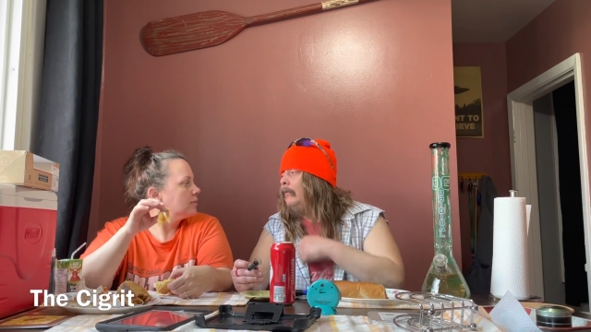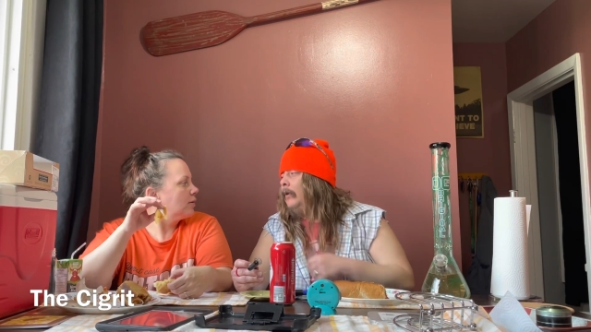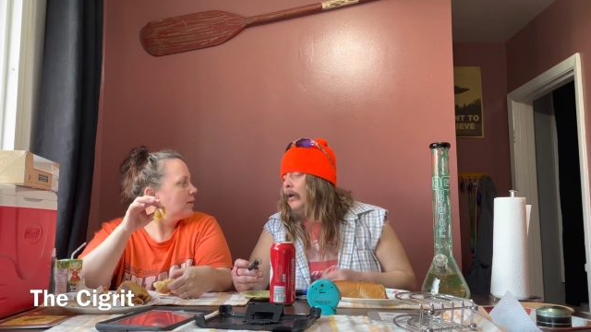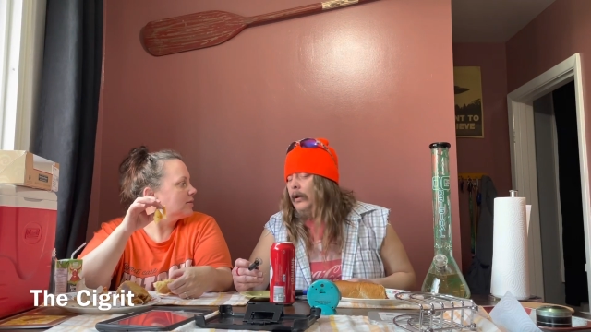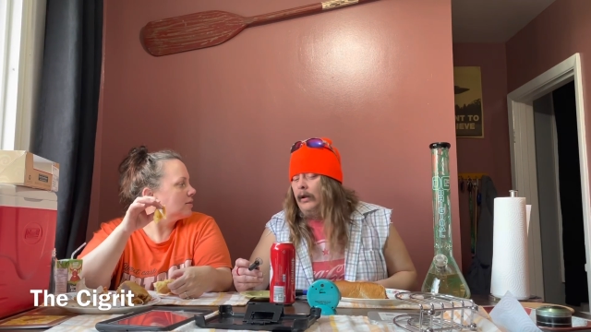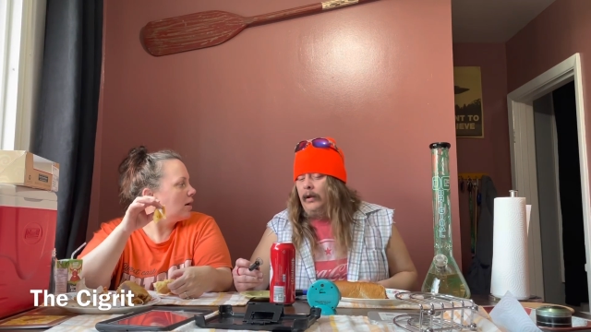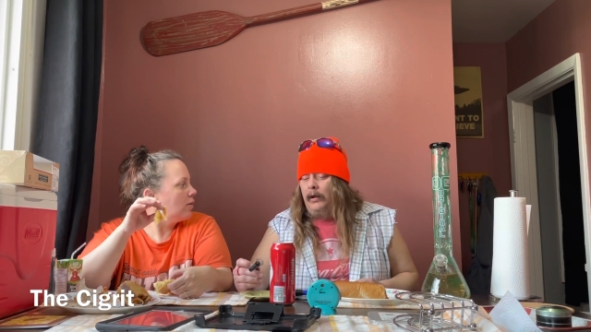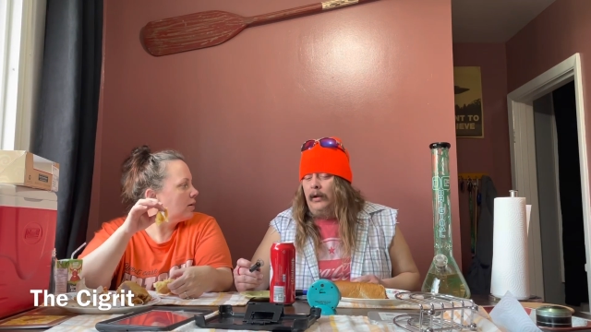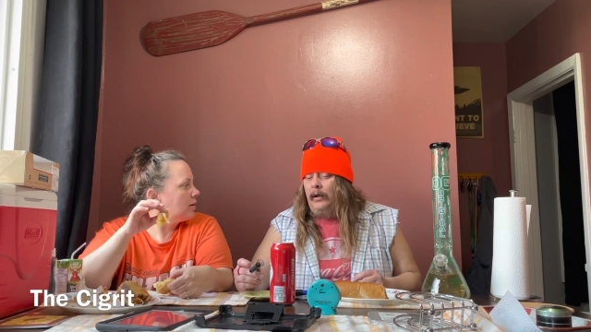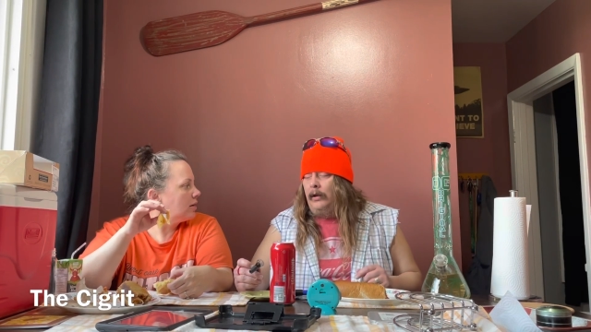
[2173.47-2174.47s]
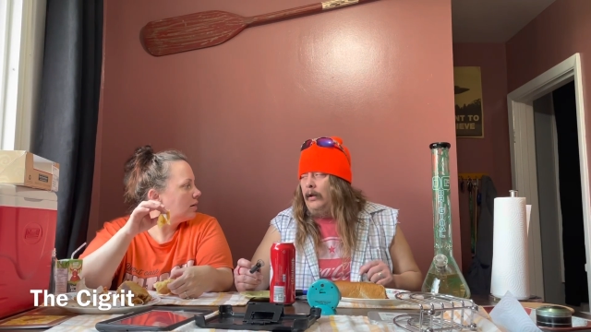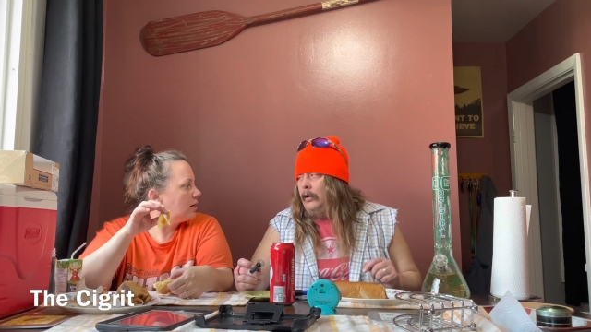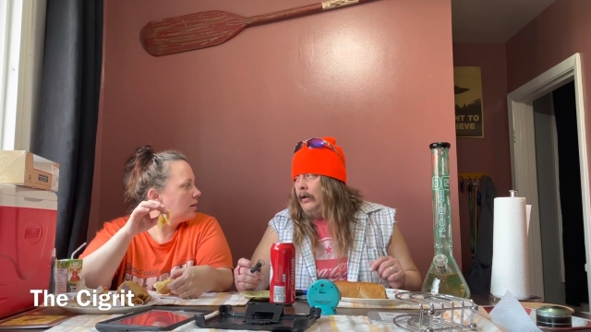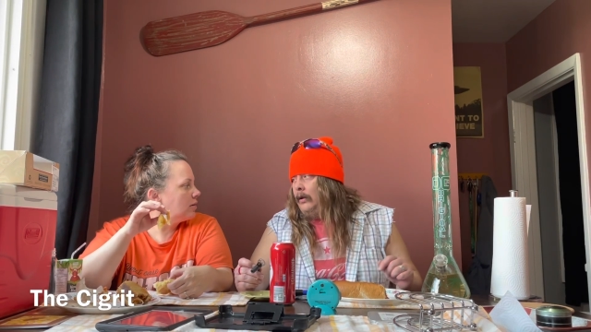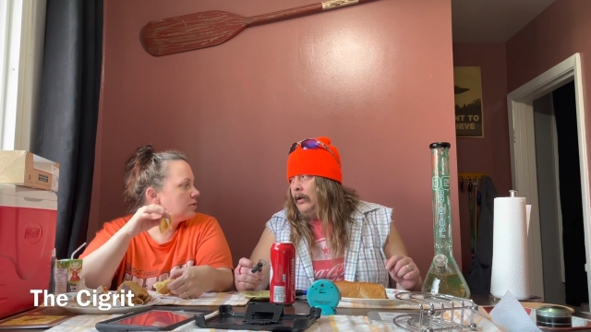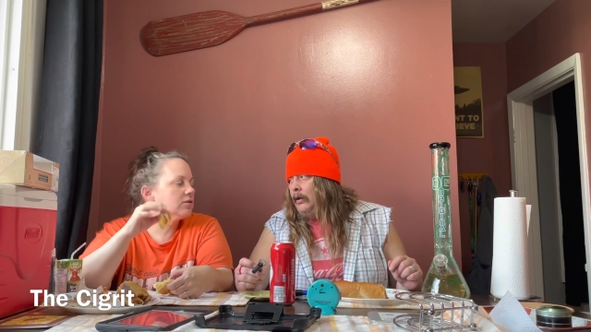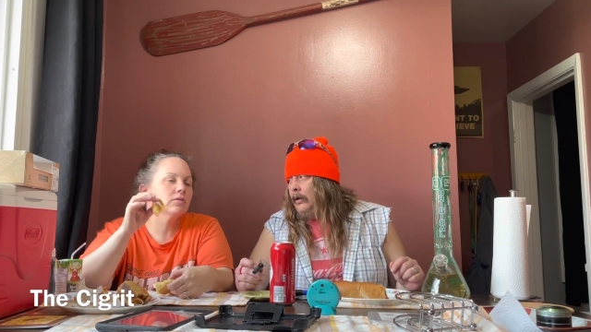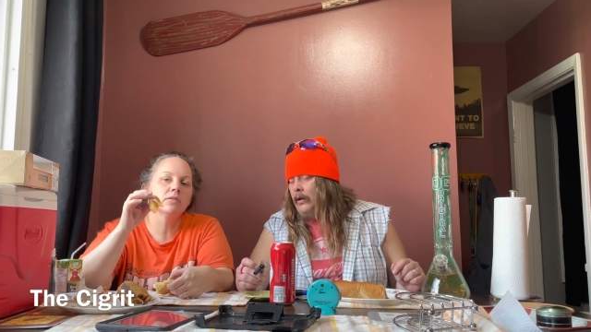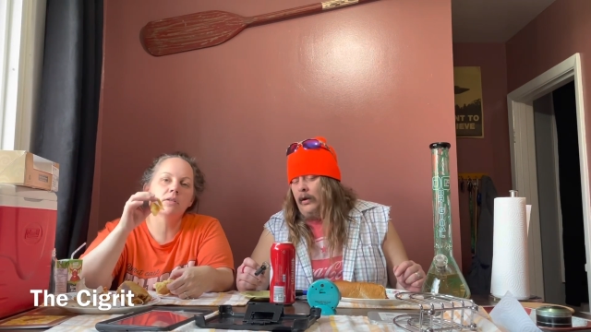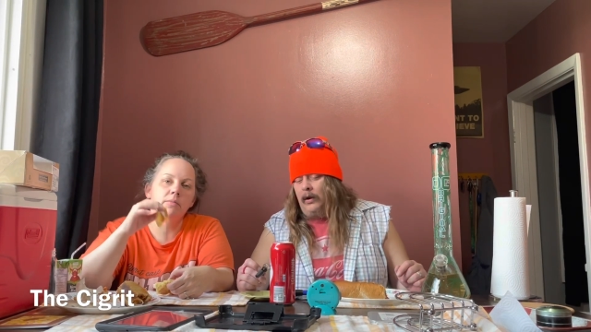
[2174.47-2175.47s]
Speaker 1: Okay, stop. Okay,
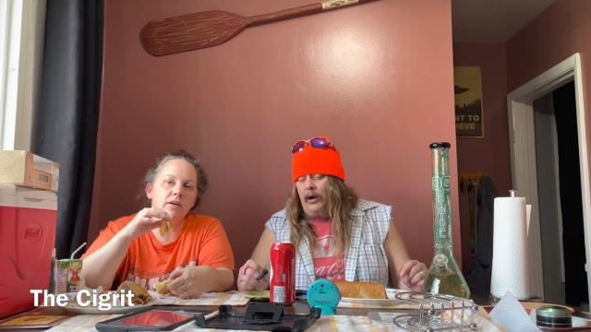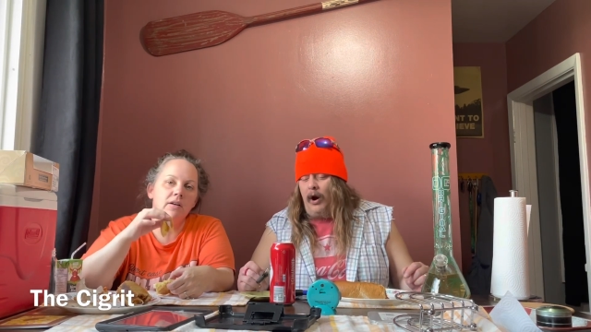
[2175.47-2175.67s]
just go to the mirror.